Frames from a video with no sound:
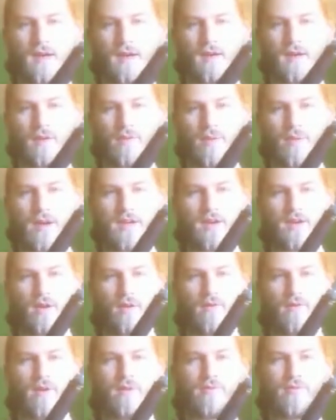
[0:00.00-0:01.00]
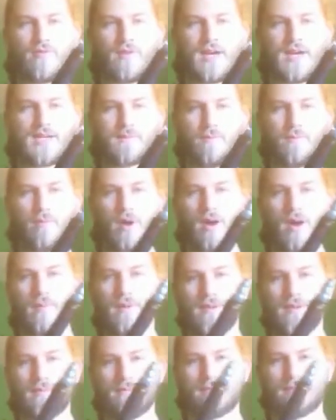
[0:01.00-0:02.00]
a quite overfed
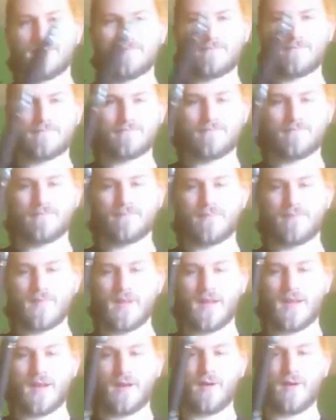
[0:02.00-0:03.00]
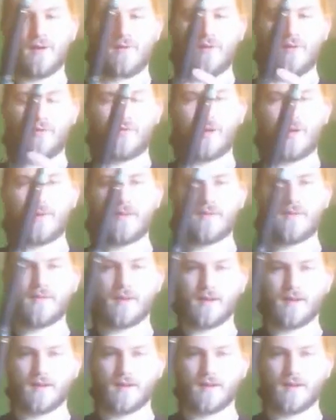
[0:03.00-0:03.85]
pommel and an overfed